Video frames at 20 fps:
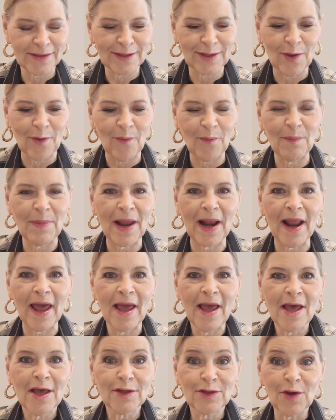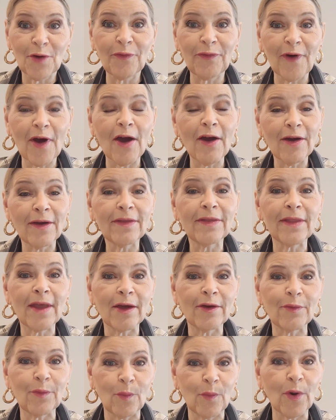But so far
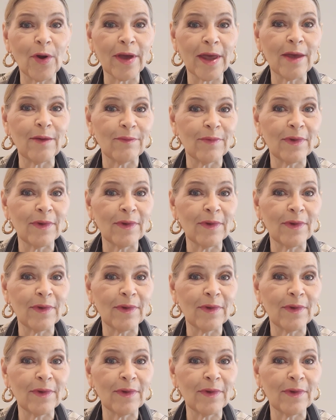they're working